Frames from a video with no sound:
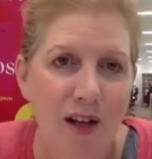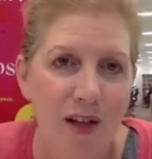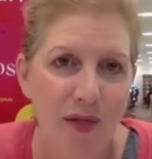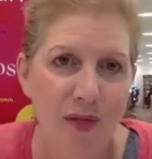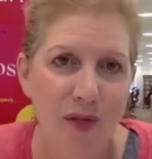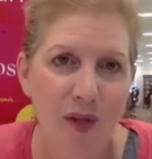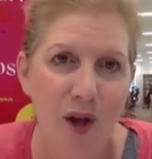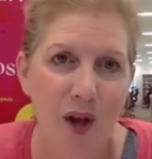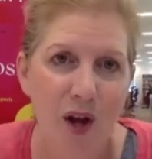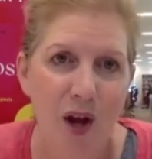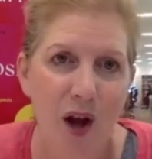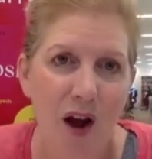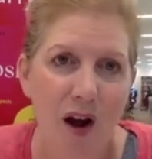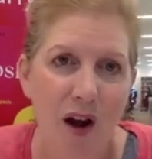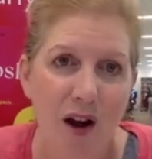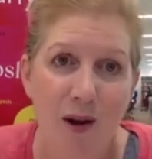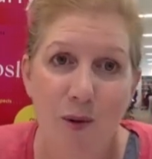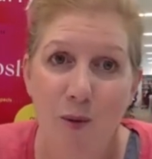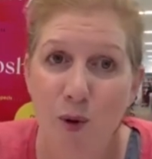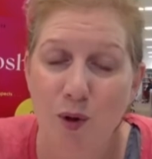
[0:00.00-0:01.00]
that
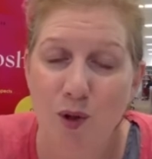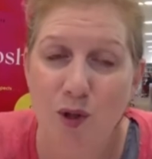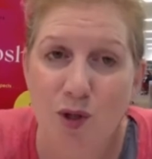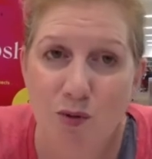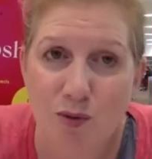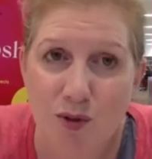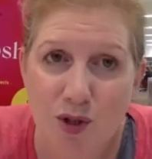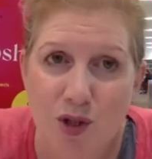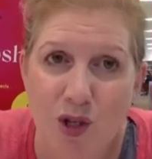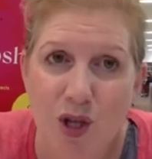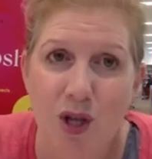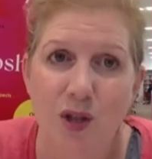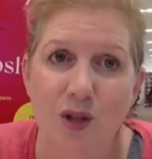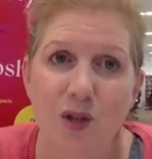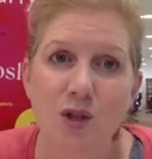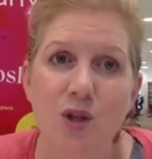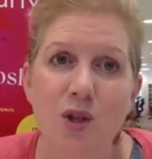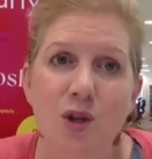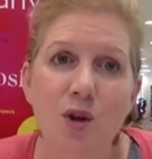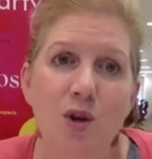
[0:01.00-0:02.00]
I want to
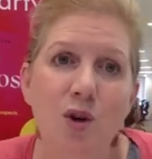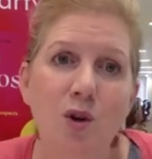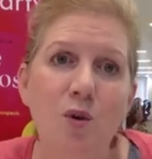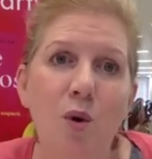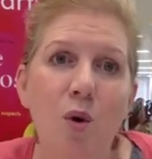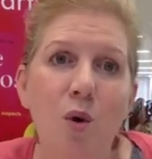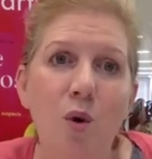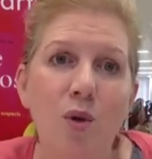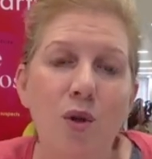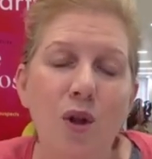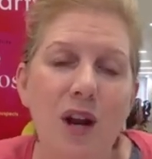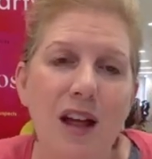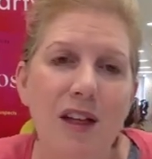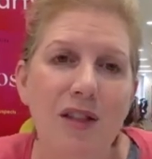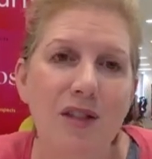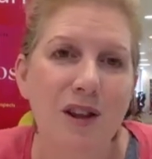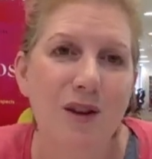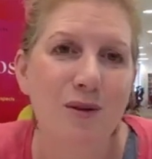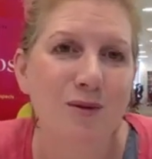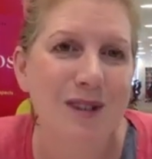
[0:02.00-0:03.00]
return to, or that I
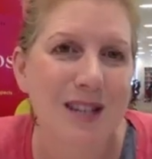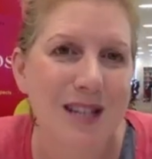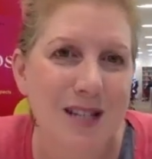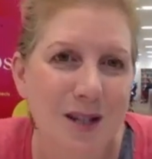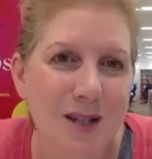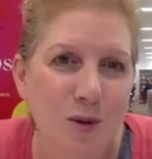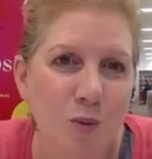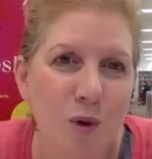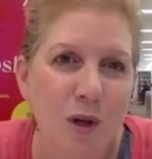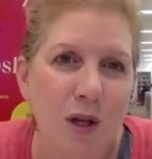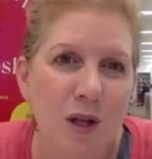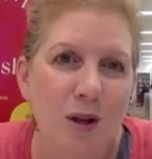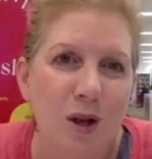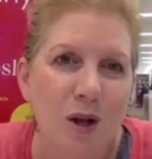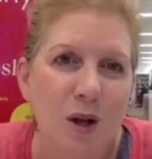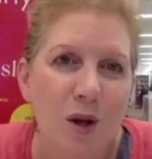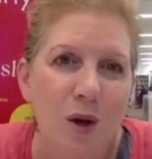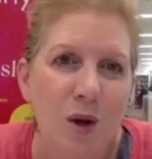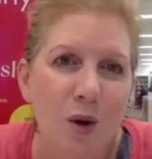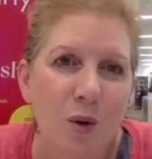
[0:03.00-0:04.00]
think readers
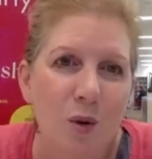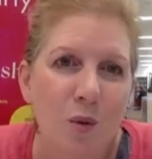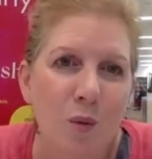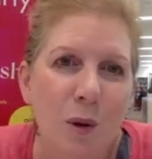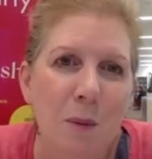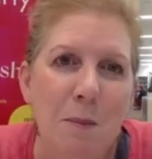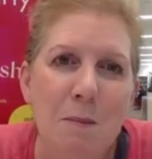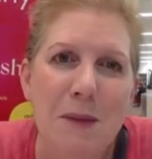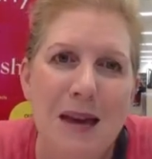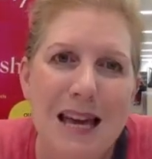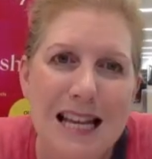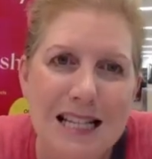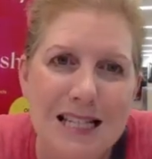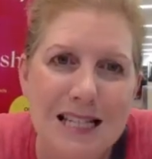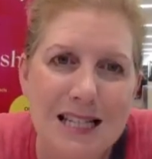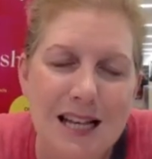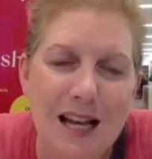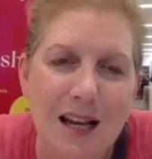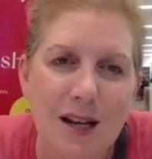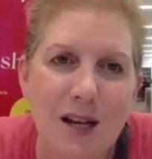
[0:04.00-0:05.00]
will
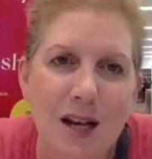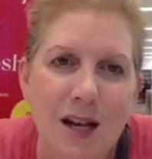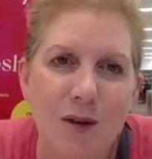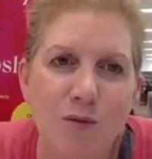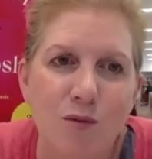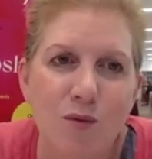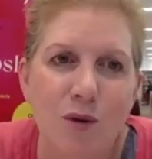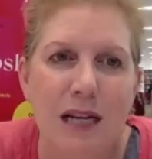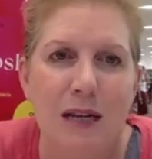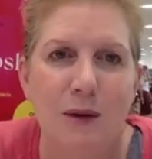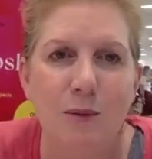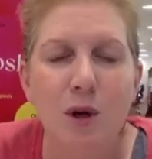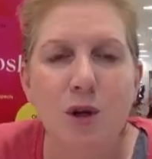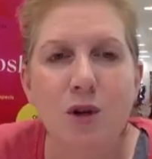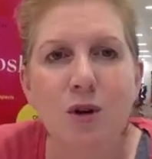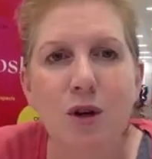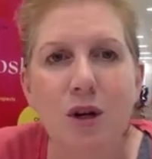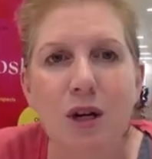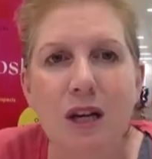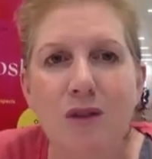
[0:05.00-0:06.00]
miss. And really
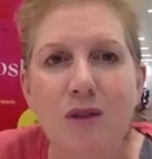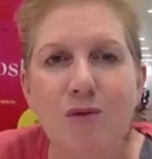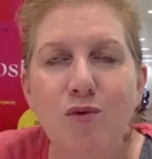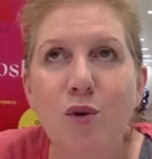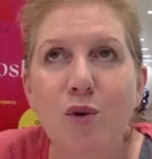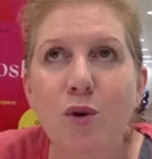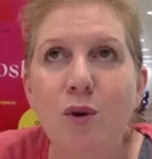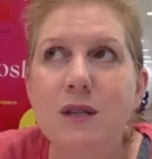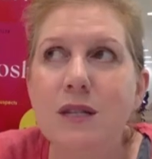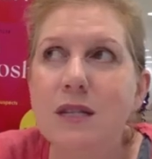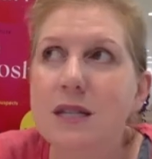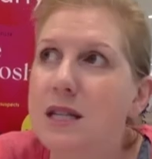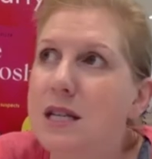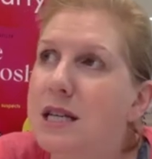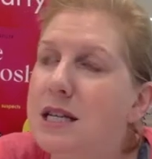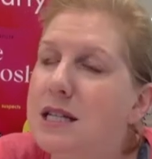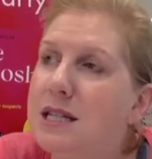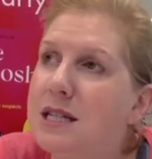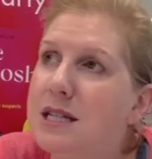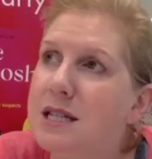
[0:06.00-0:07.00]
what you're looking for
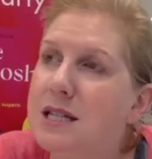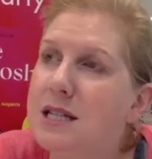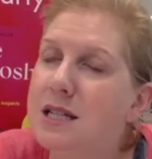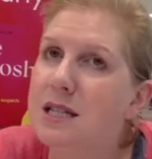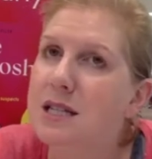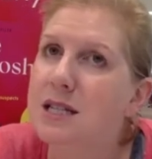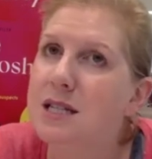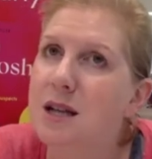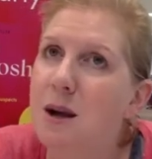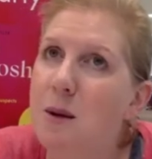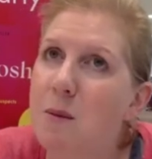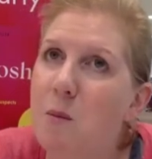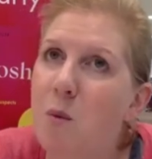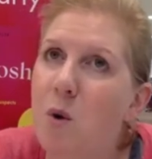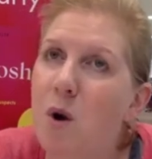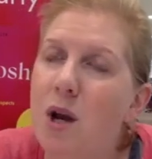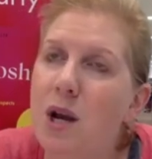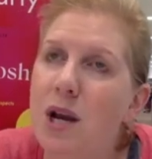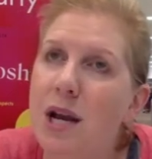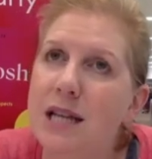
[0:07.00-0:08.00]
is
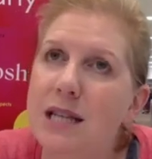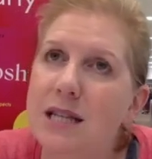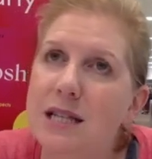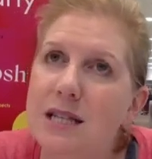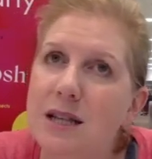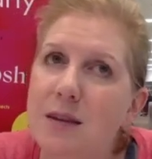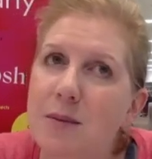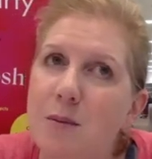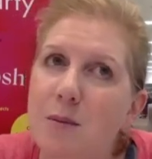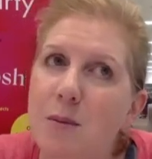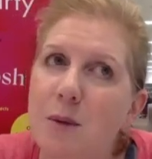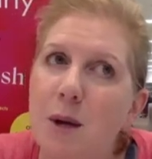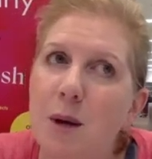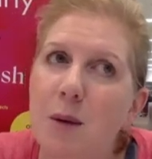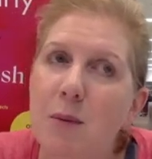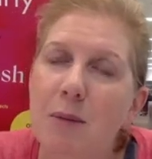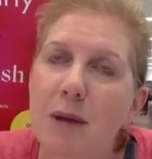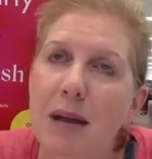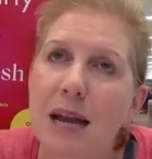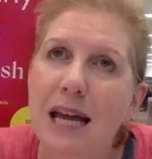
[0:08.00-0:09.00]
someone and some
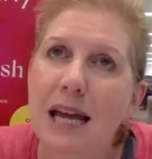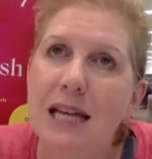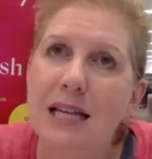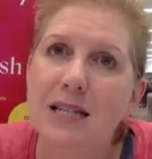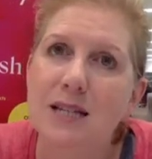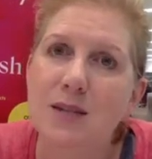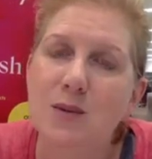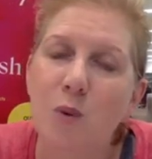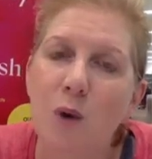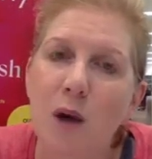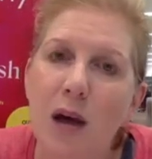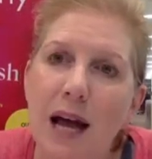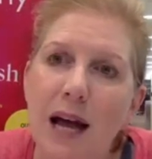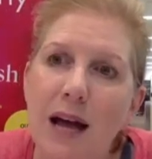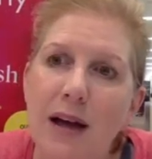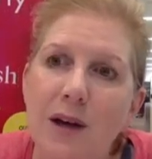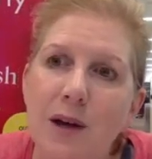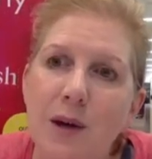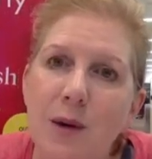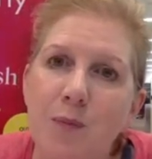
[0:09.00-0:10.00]
place
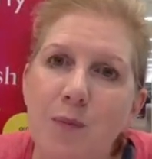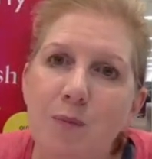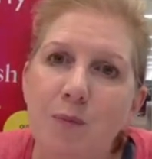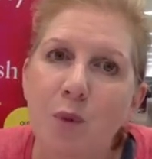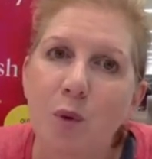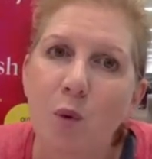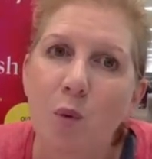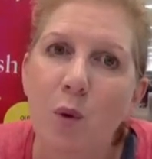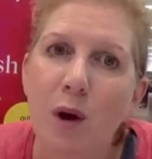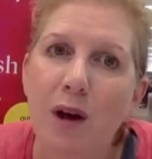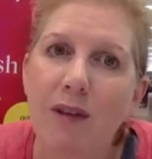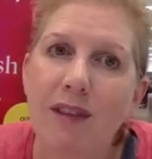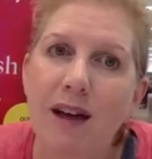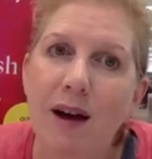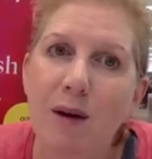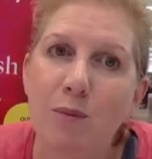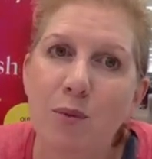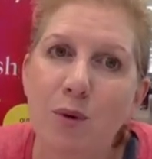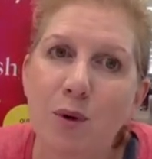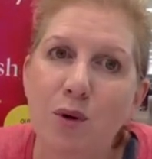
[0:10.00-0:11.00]
where when
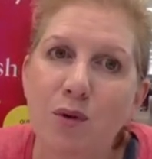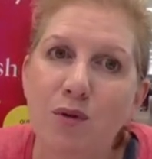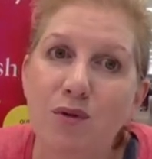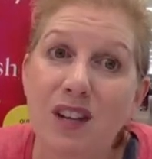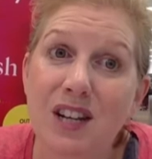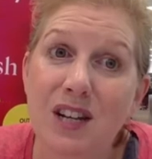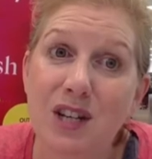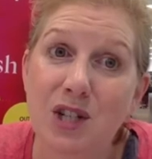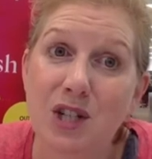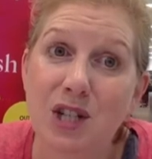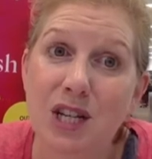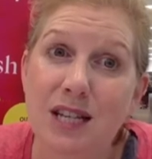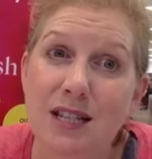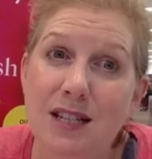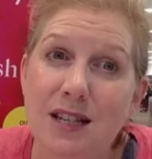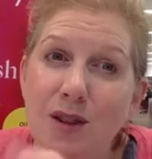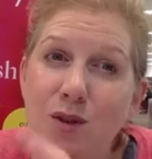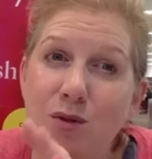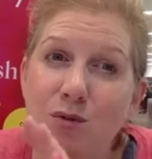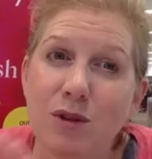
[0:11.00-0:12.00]
that book
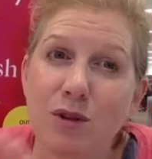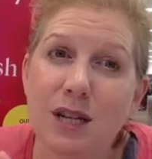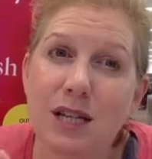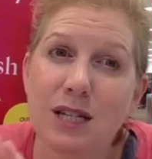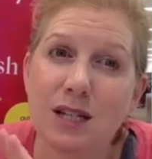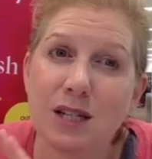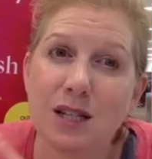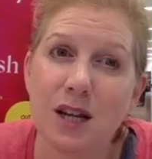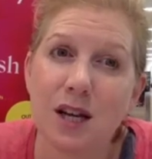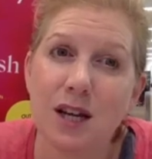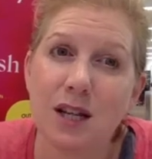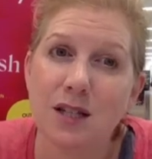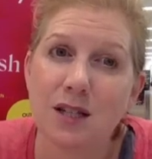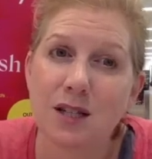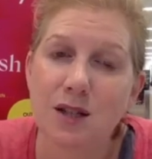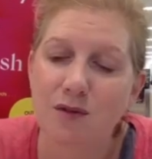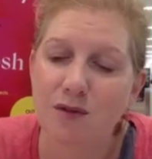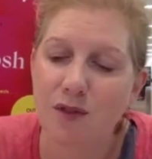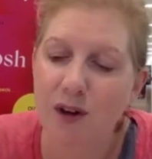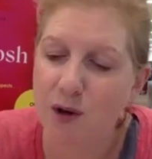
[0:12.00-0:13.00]
finishes and the reader
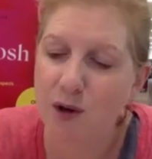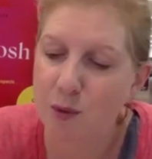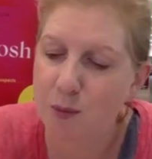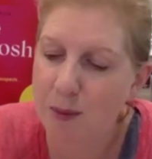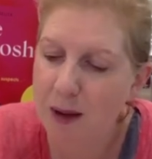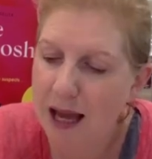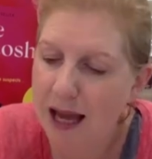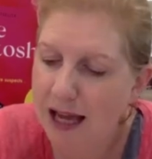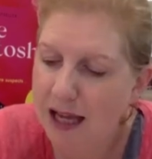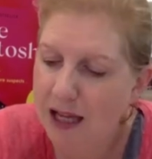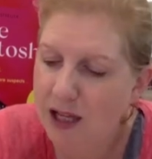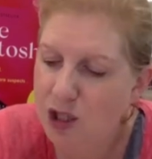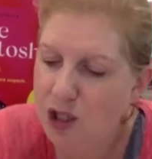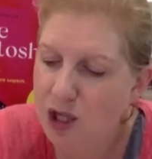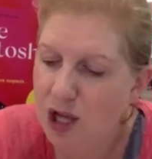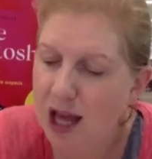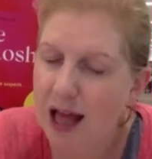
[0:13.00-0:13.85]
turns the final page,